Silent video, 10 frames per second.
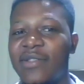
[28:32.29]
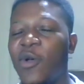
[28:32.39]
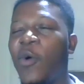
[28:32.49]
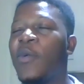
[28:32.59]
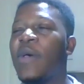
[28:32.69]

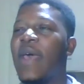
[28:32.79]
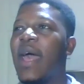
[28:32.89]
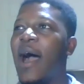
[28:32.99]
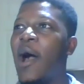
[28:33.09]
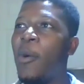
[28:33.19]
So
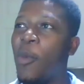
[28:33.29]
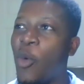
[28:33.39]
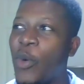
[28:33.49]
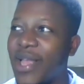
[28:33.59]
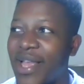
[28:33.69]

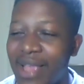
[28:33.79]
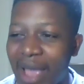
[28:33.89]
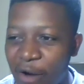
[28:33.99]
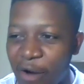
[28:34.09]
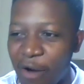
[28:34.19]
in the
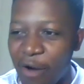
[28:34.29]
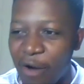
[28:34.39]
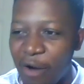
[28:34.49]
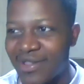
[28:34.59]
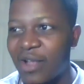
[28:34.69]
aerospace
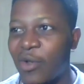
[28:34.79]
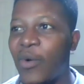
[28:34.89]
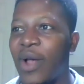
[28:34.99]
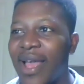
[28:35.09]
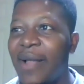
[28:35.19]
sector,
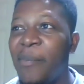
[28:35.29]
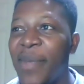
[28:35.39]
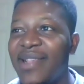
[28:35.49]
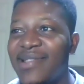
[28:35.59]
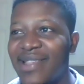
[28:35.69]
it
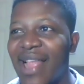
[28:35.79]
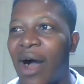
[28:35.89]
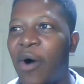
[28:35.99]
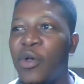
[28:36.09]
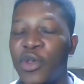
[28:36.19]
means
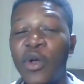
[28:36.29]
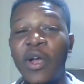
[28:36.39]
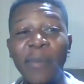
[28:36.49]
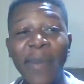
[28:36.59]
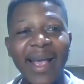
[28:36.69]
now you
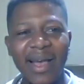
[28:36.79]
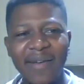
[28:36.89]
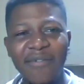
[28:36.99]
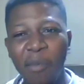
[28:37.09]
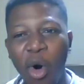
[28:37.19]
can make
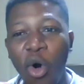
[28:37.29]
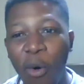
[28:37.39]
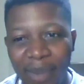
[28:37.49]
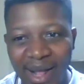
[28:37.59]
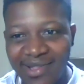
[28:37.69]
even more
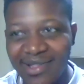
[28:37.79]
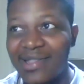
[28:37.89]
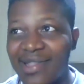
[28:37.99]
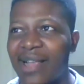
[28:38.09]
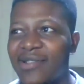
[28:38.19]
complex
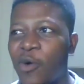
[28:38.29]
designs.